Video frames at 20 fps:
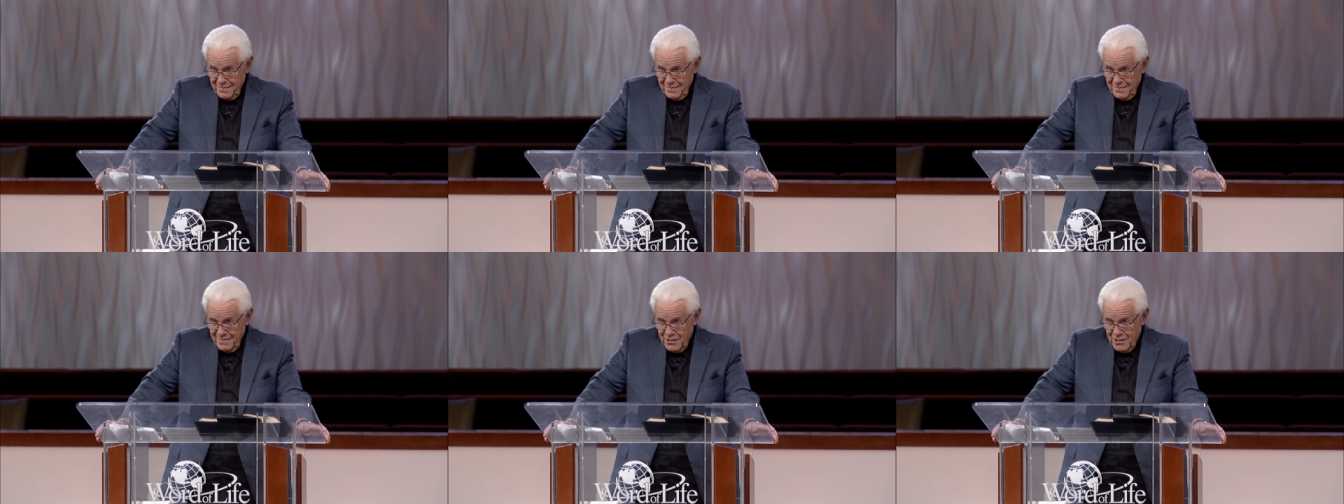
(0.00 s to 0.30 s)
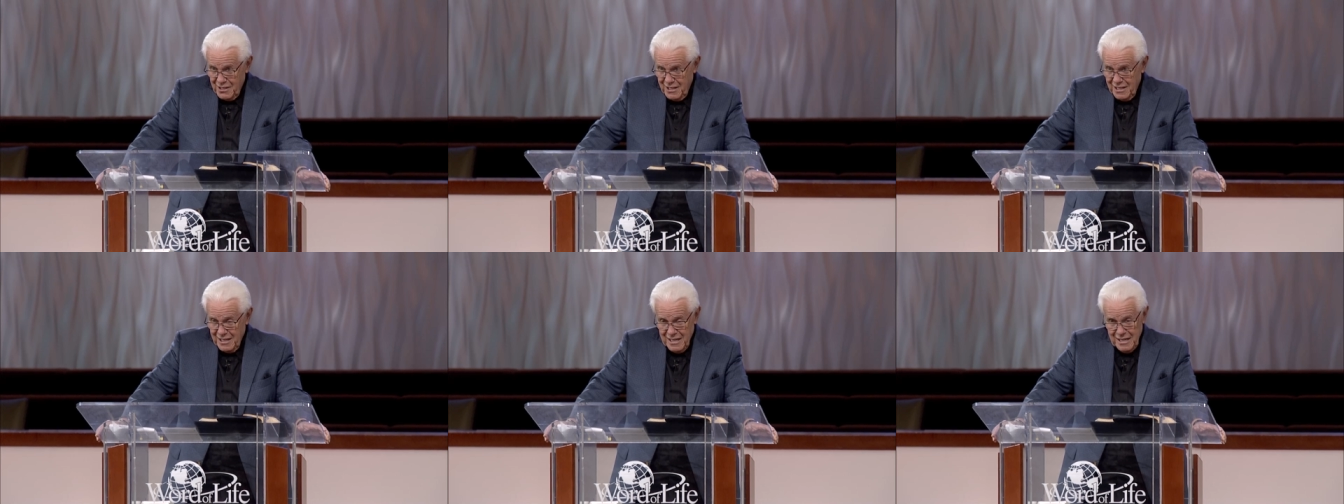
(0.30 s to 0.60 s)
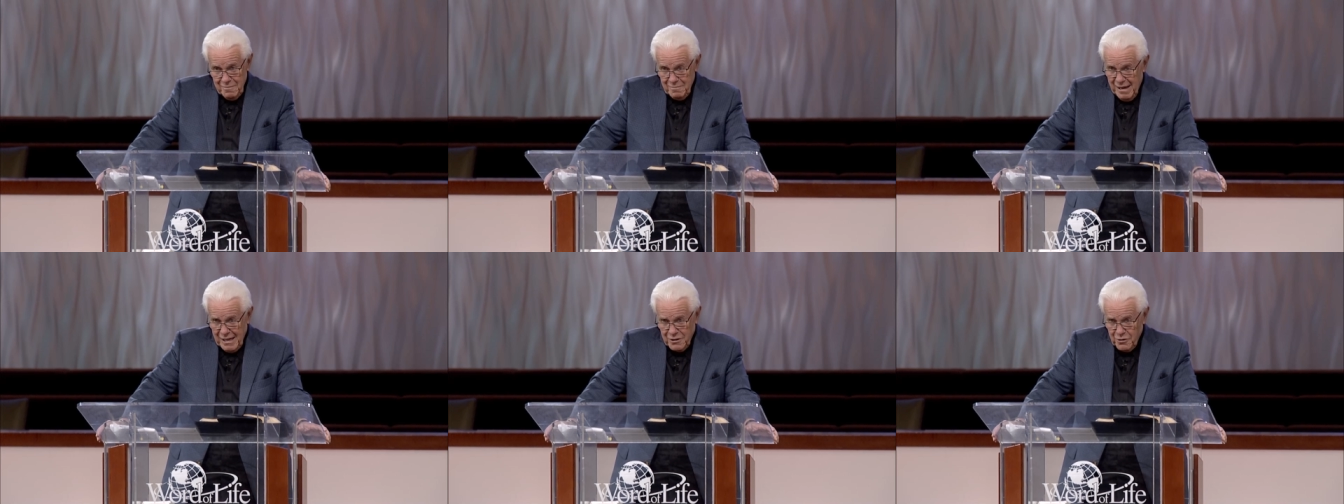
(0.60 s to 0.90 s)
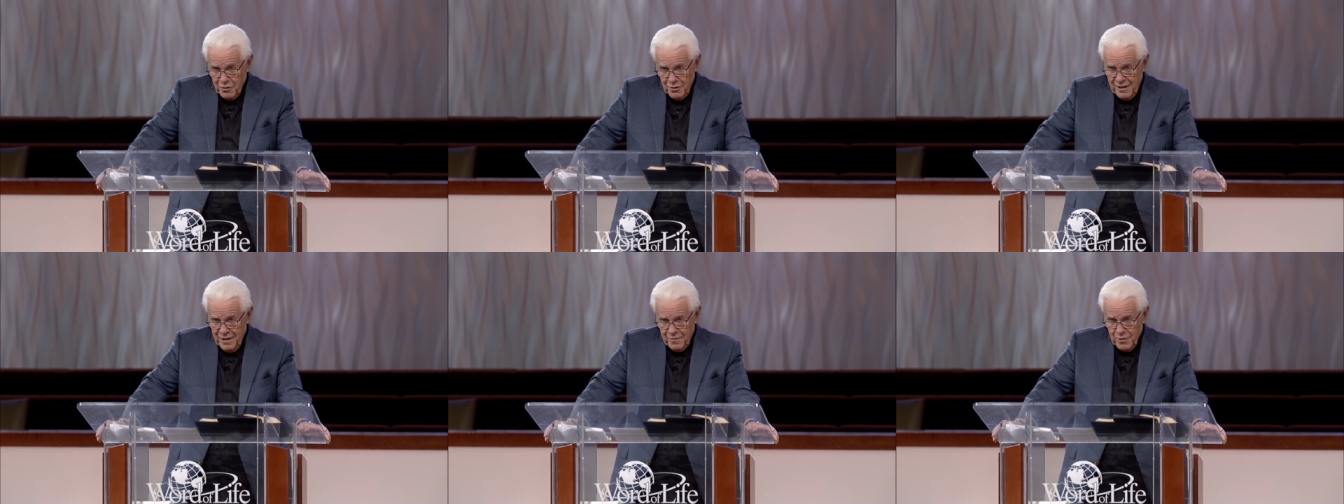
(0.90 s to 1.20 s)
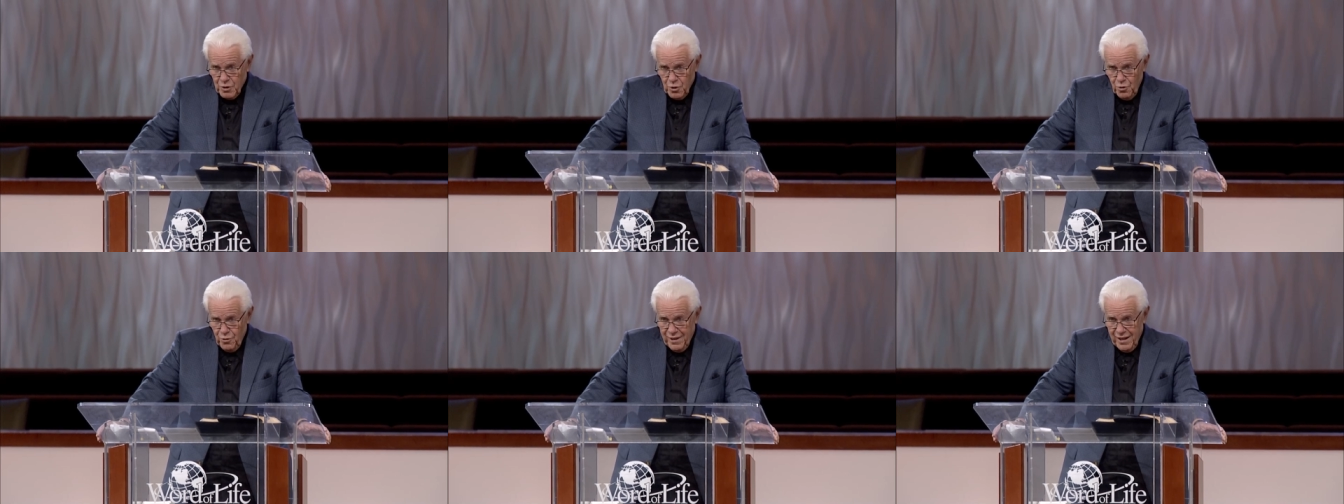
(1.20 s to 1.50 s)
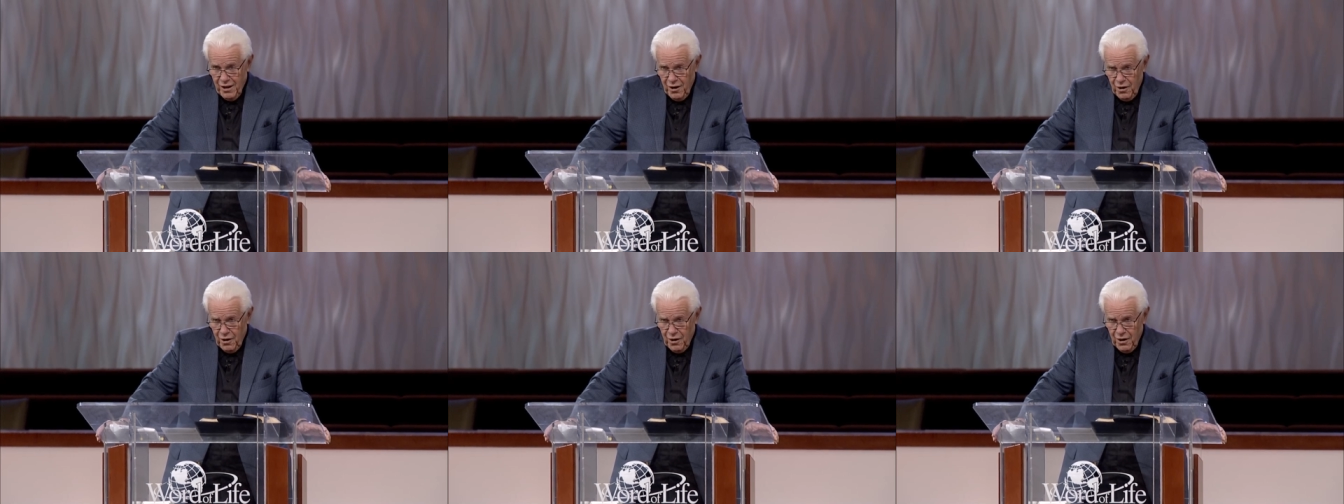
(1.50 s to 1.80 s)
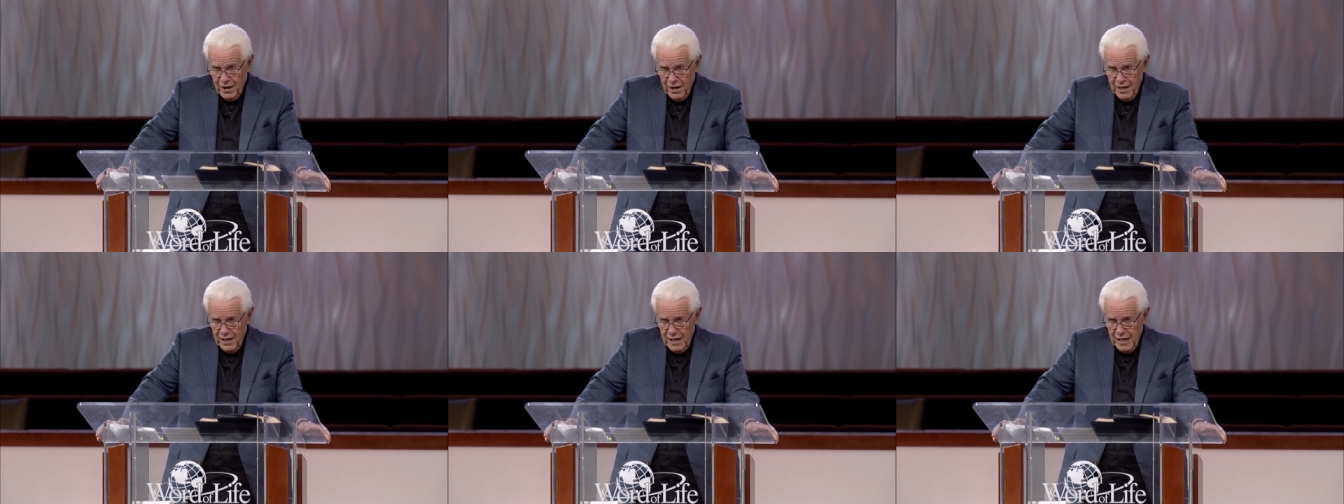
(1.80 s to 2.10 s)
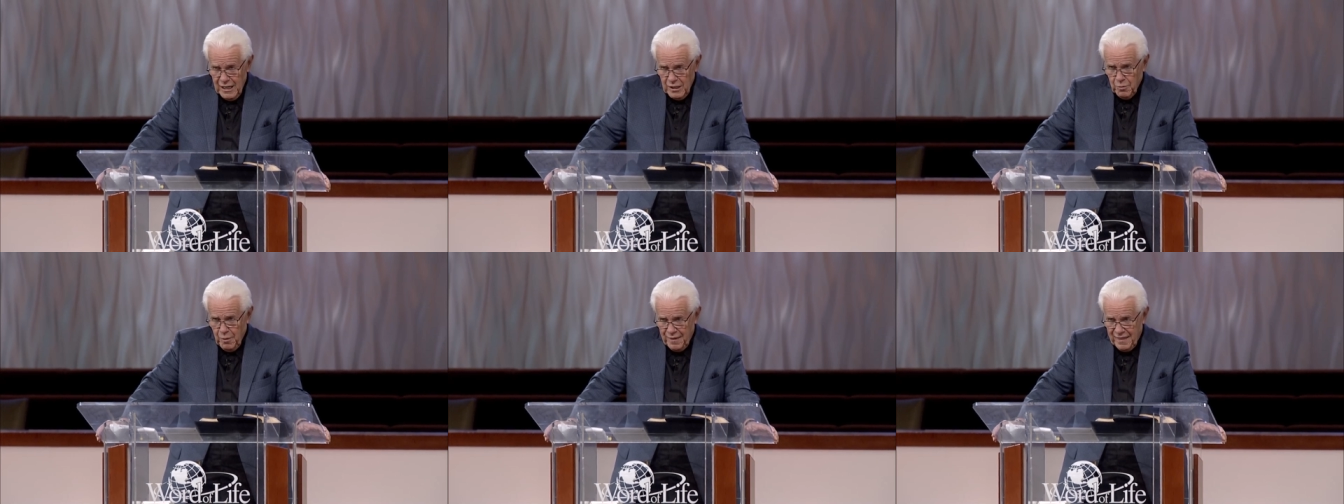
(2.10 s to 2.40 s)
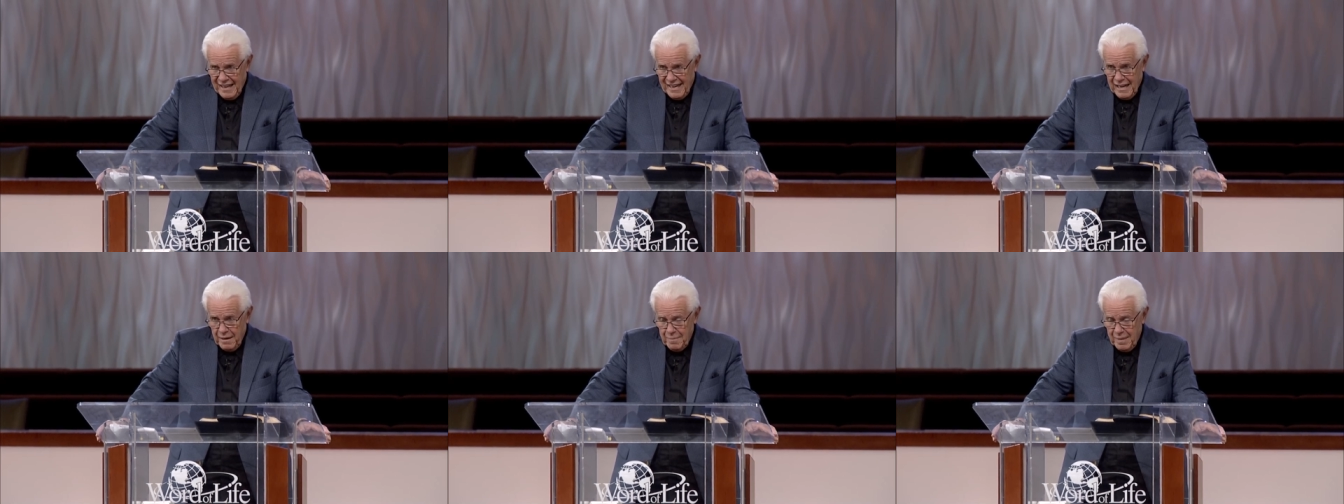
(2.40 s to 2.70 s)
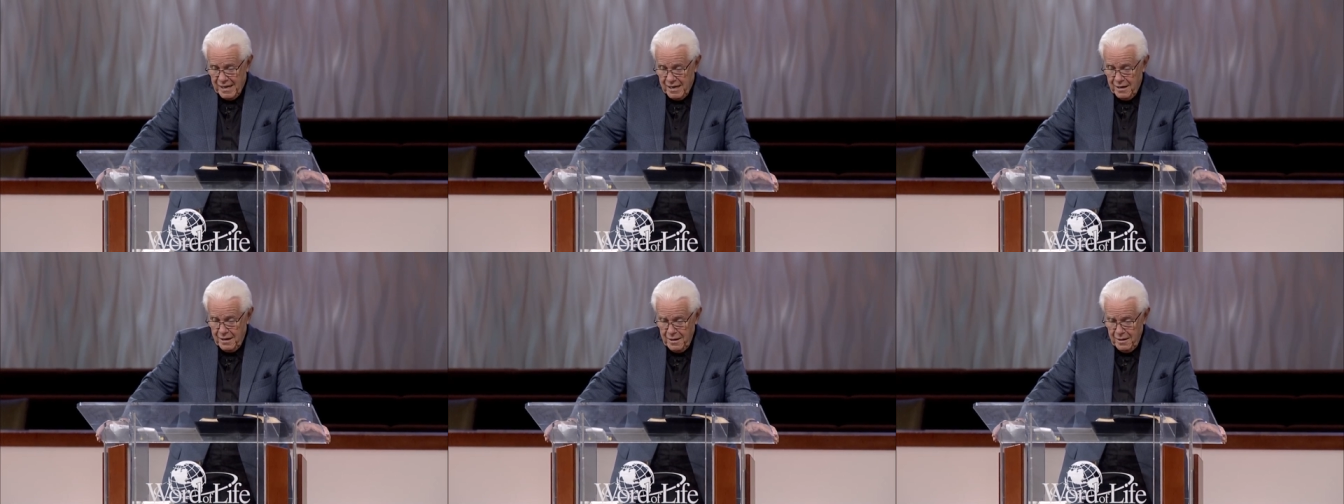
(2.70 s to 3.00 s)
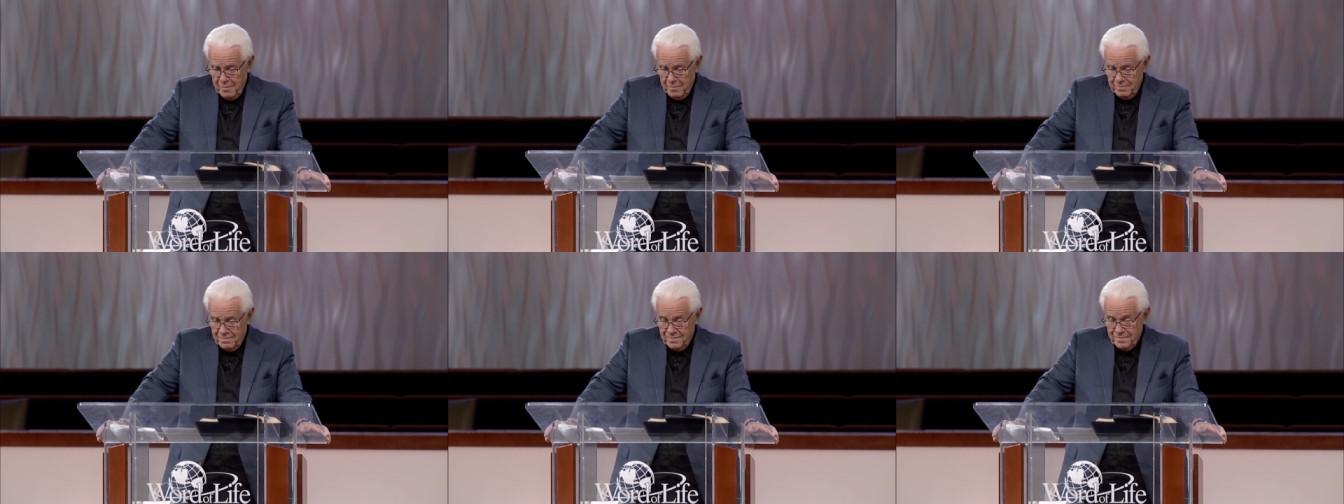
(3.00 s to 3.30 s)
See, it makes no difference who they are, it's what they can become.